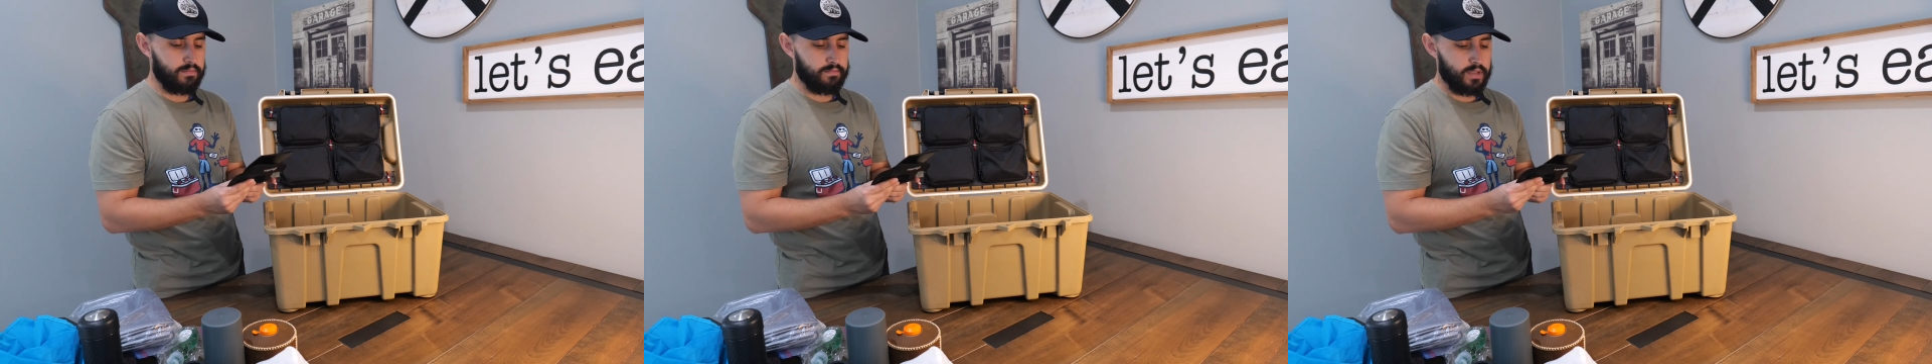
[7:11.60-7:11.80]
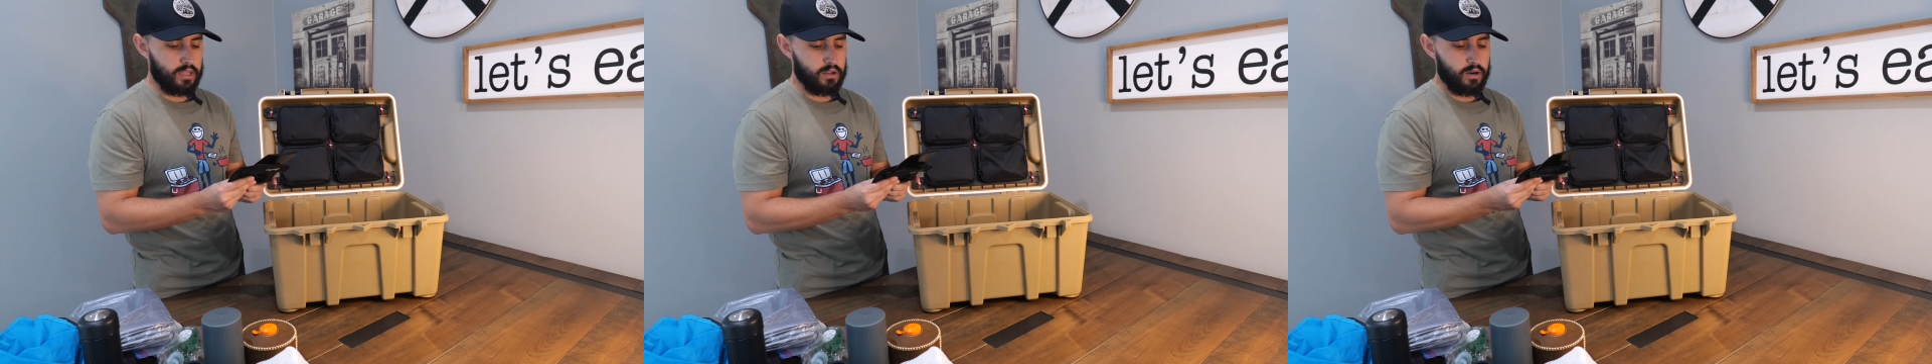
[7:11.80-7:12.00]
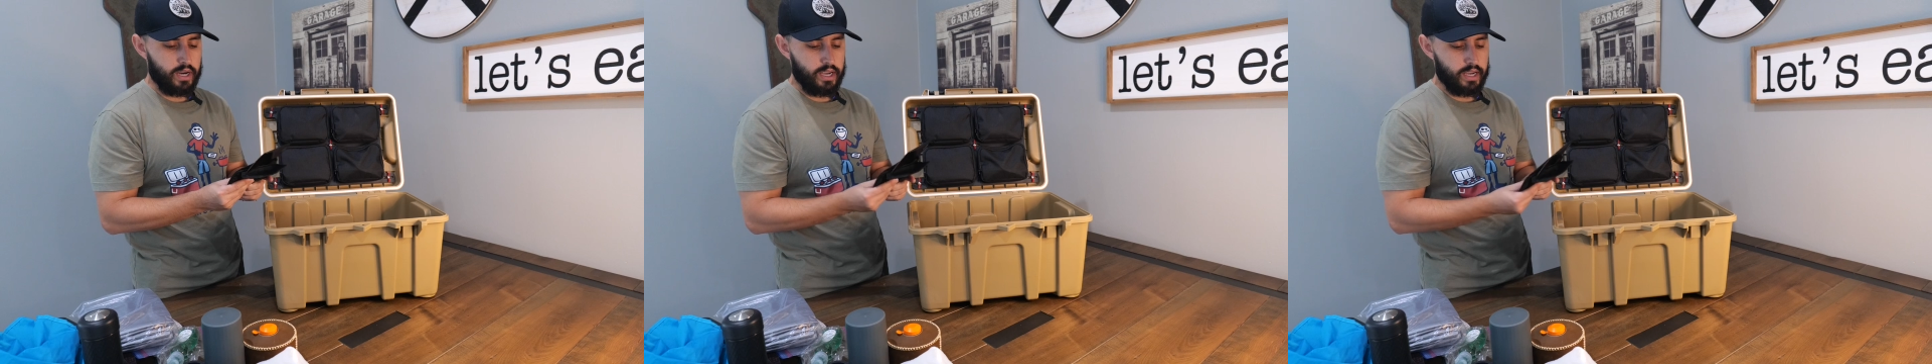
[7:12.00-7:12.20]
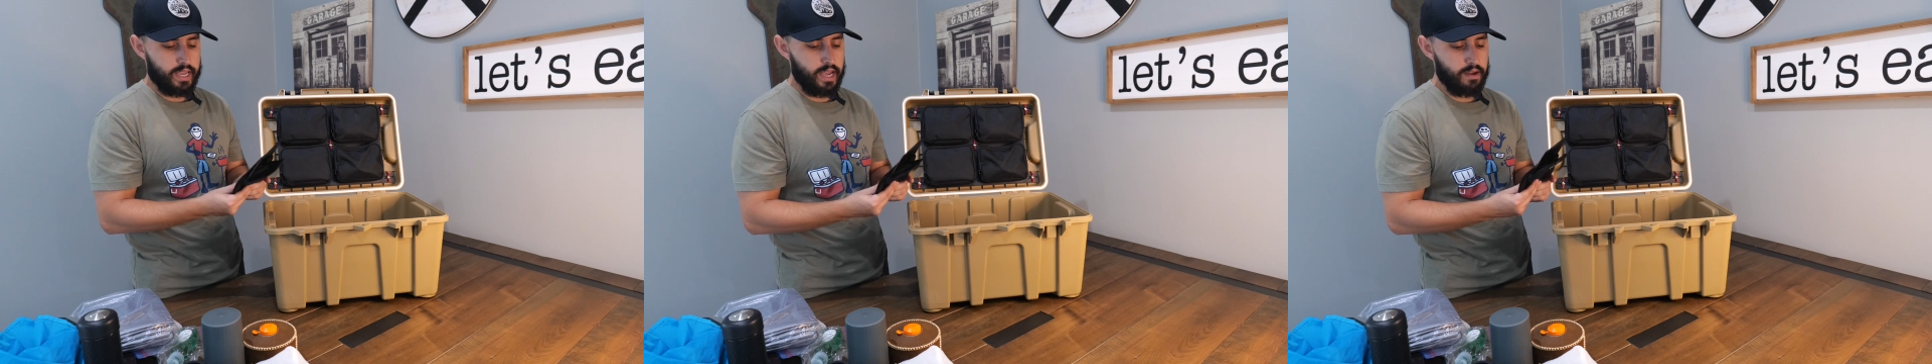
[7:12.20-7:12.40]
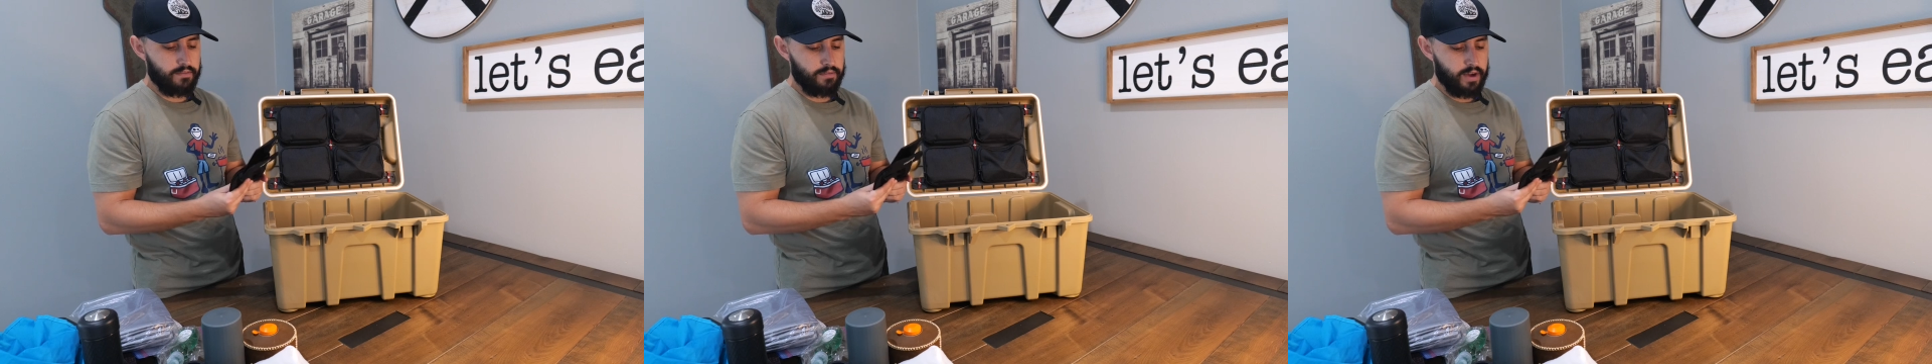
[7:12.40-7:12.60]
either a
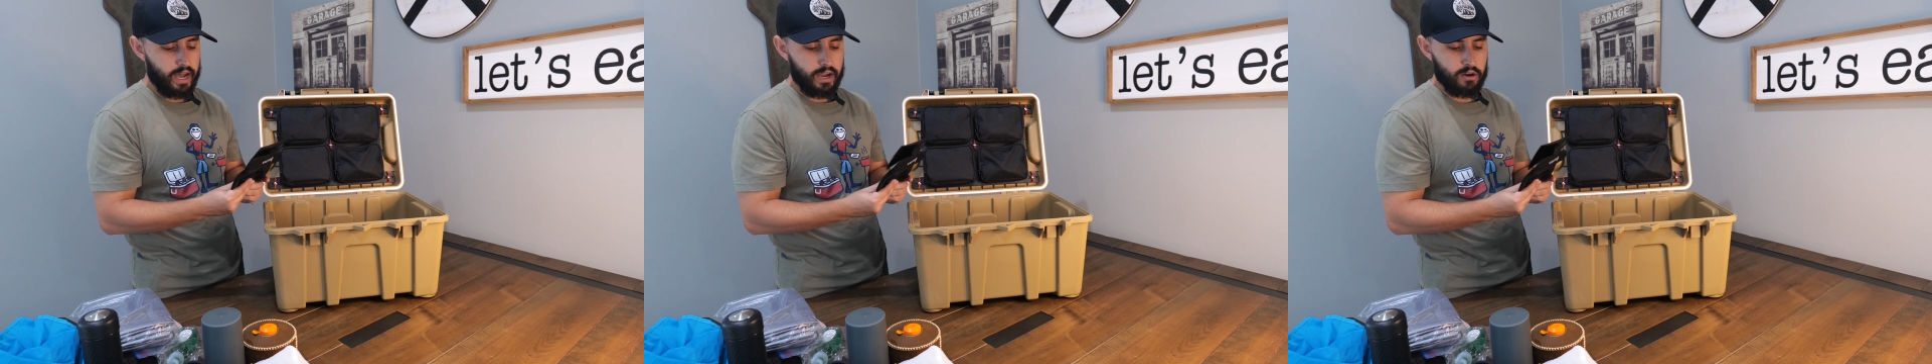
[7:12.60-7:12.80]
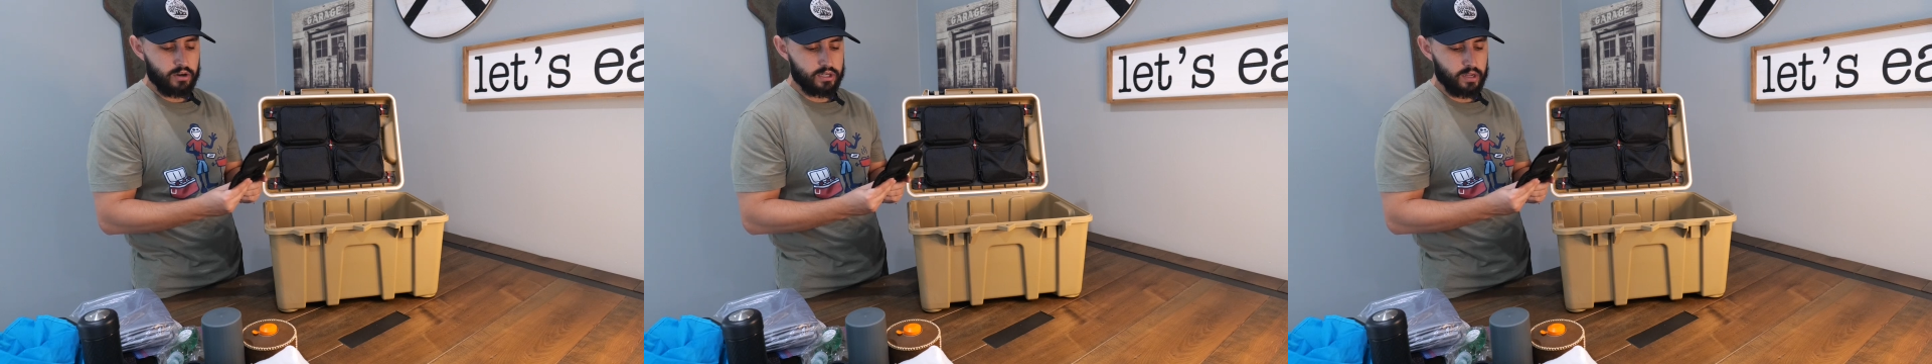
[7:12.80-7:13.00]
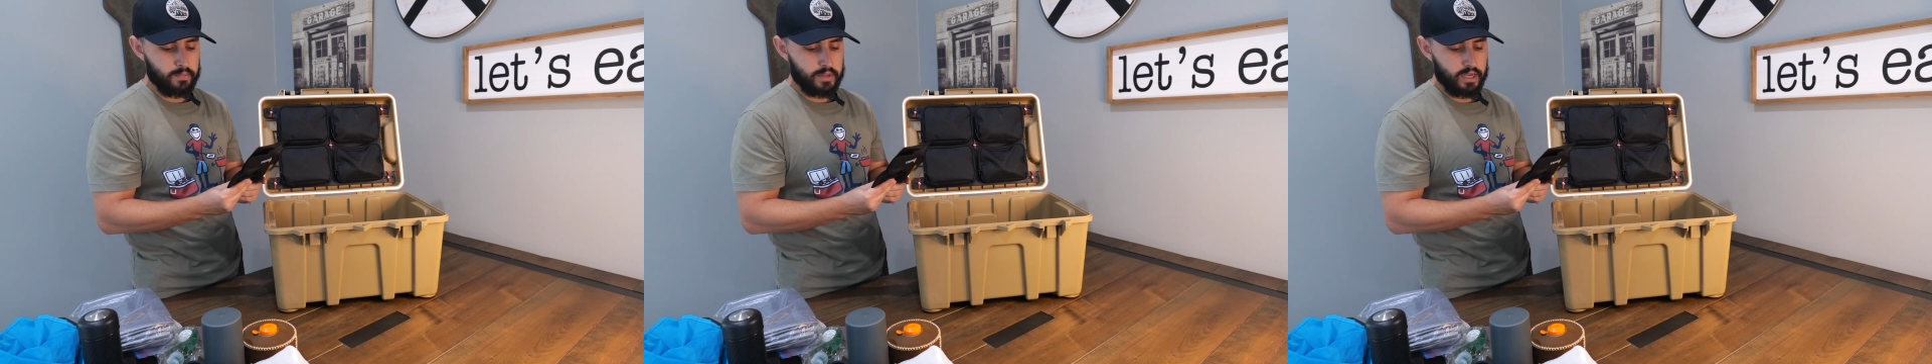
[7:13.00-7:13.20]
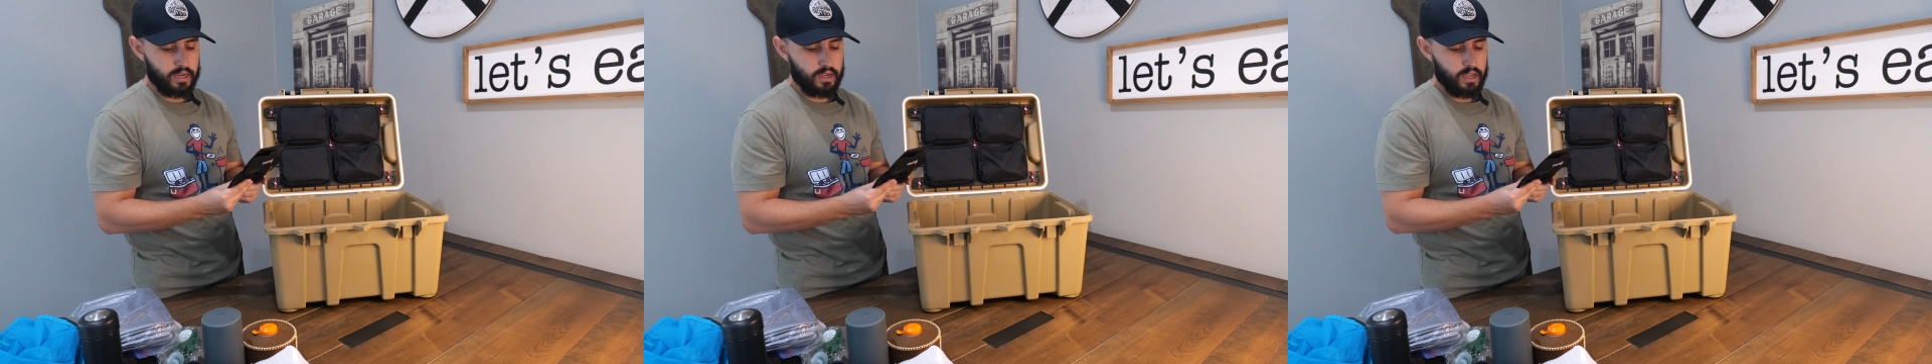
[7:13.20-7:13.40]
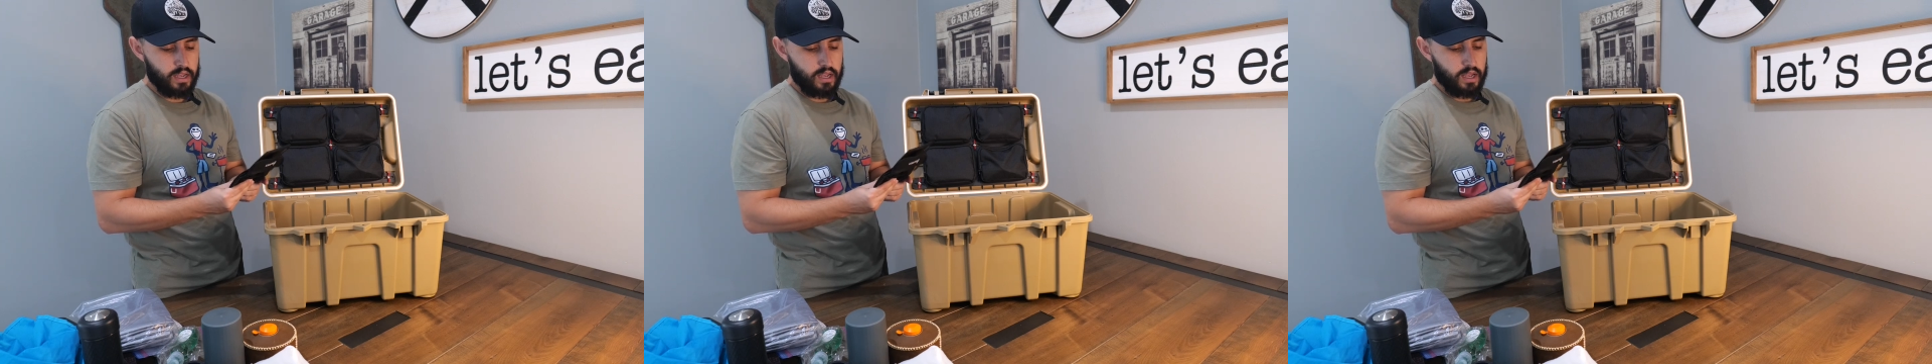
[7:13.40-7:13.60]
campfire or something.